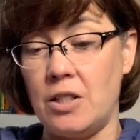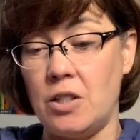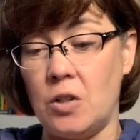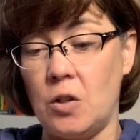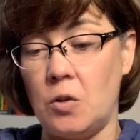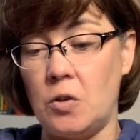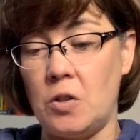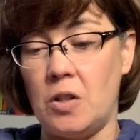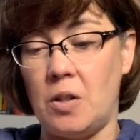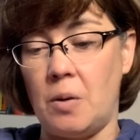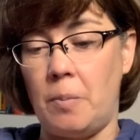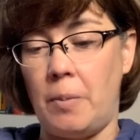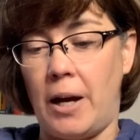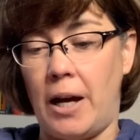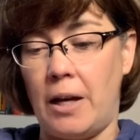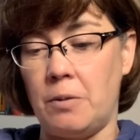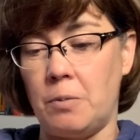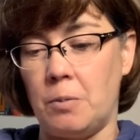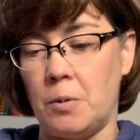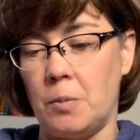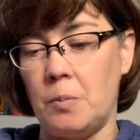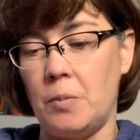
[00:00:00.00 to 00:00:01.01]
go to the
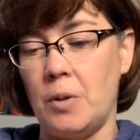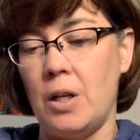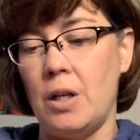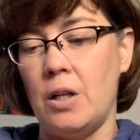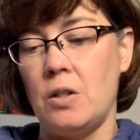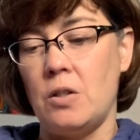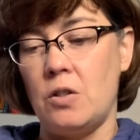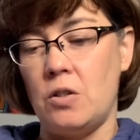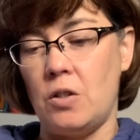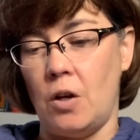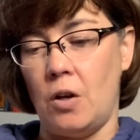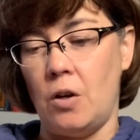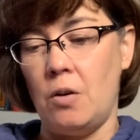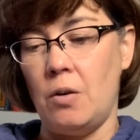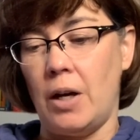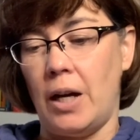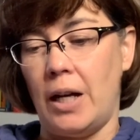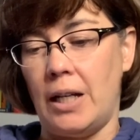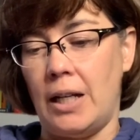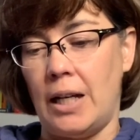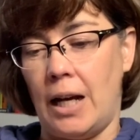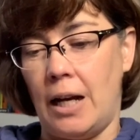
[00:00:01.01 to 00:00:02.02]
bathroom, so I
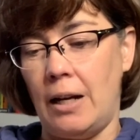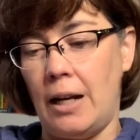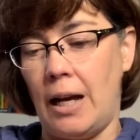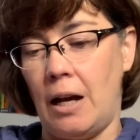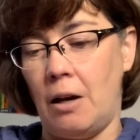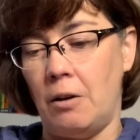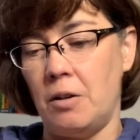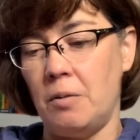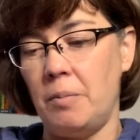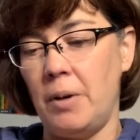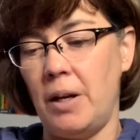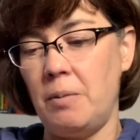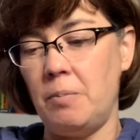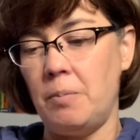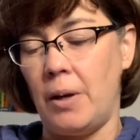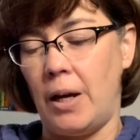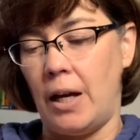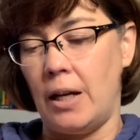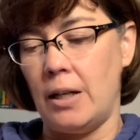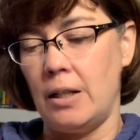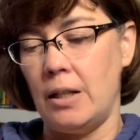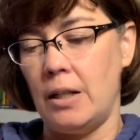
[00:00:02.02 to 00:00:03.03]
got out of my
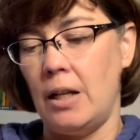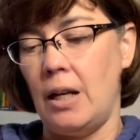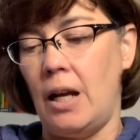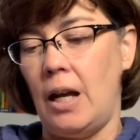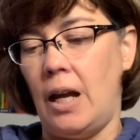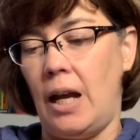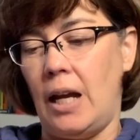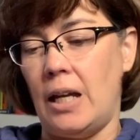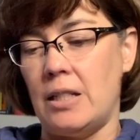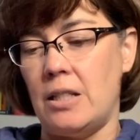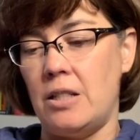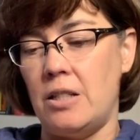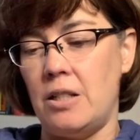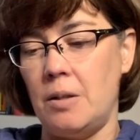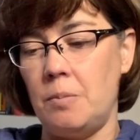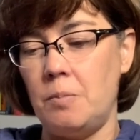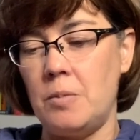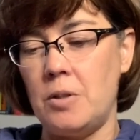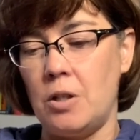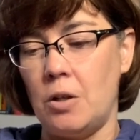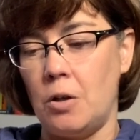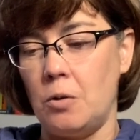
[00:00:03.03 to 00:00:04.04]
bed and
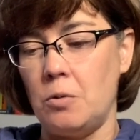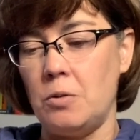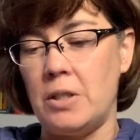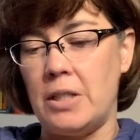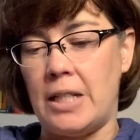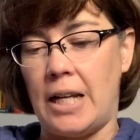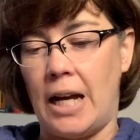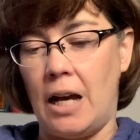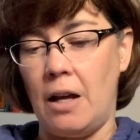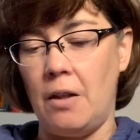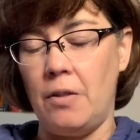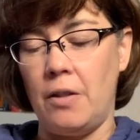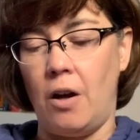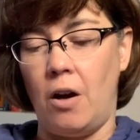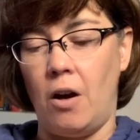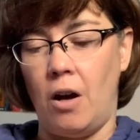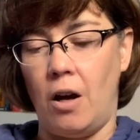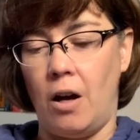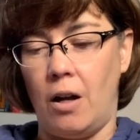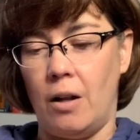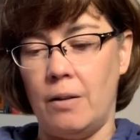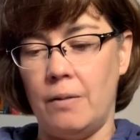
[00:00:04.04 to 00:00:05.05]
tiptoed down the
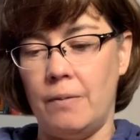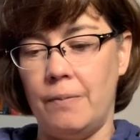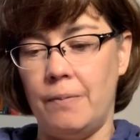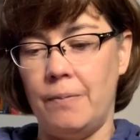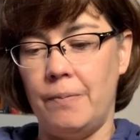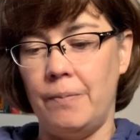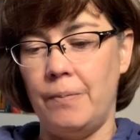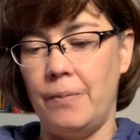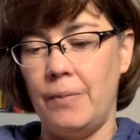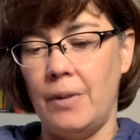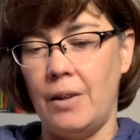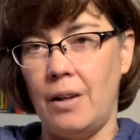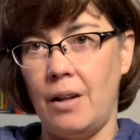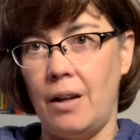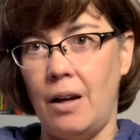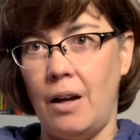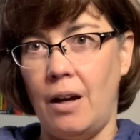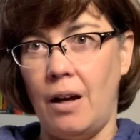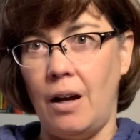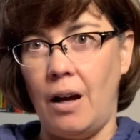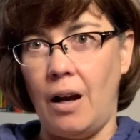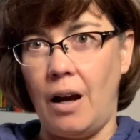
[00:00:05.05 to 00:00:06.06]
hall.
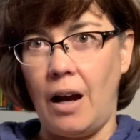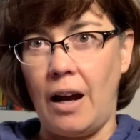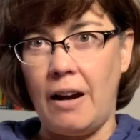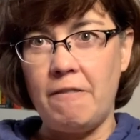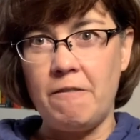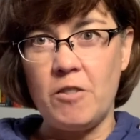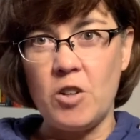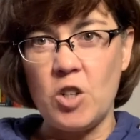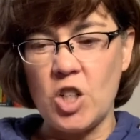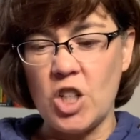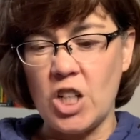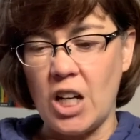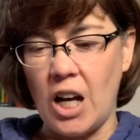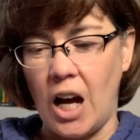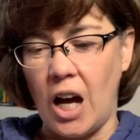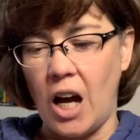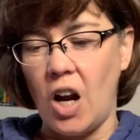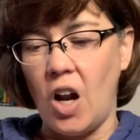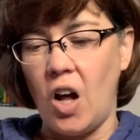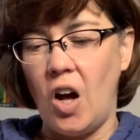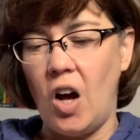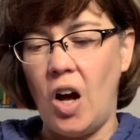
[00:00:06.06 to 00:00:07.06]
I
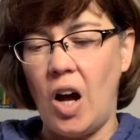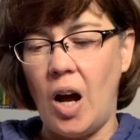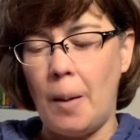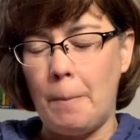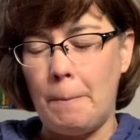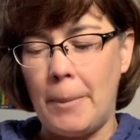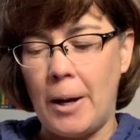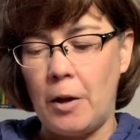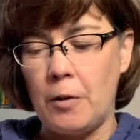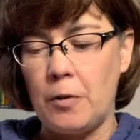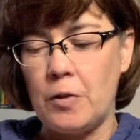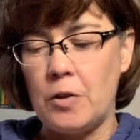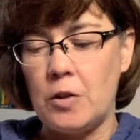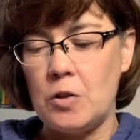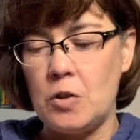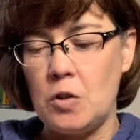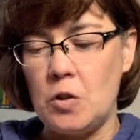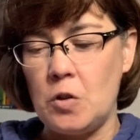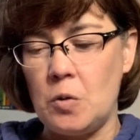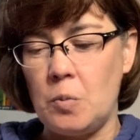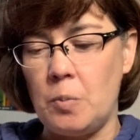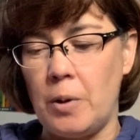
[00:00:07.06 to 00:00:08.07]
forgot about the
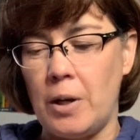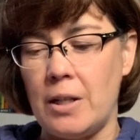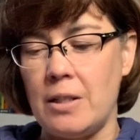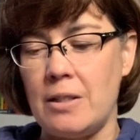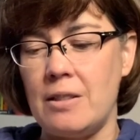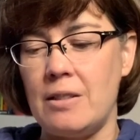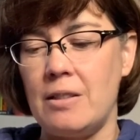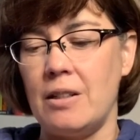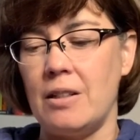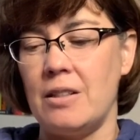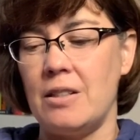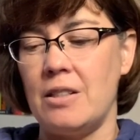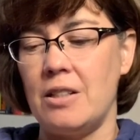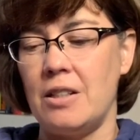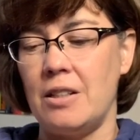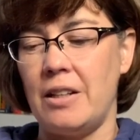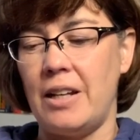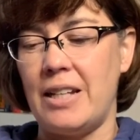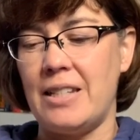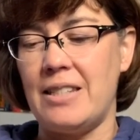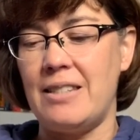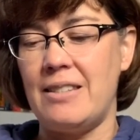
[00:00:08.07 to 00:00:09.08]
toothpaste until
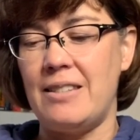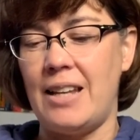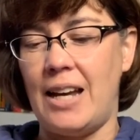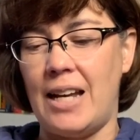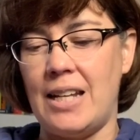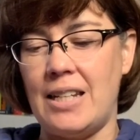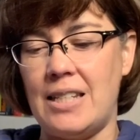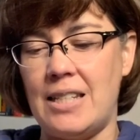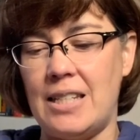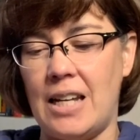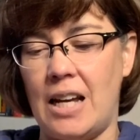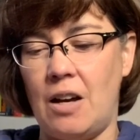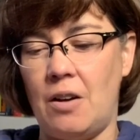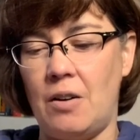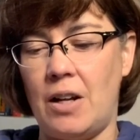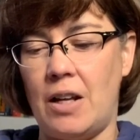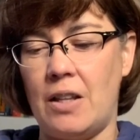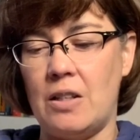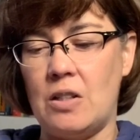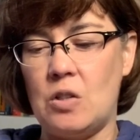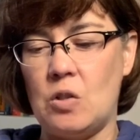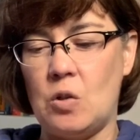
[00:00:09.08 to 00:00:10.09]
I sat down on
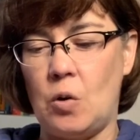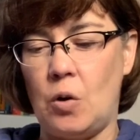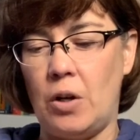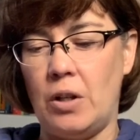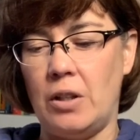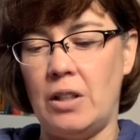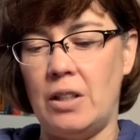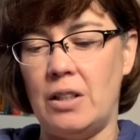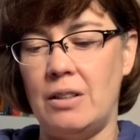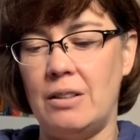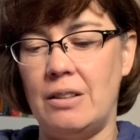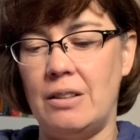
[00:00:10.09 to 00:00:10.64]
the toilet.